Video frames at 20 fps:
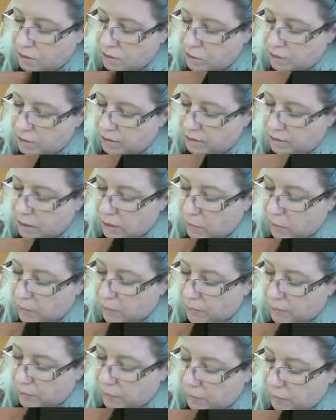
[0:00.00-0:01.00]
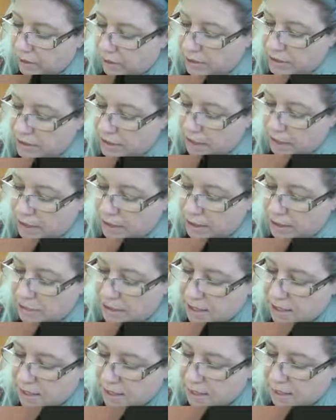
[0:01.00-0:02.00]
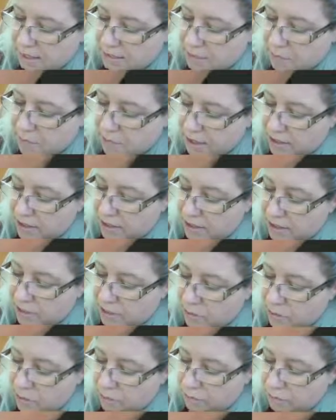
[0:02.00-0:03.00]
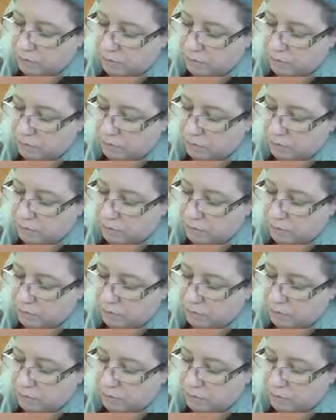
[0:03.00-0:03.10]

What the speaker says: will equal 3 times x minus 2.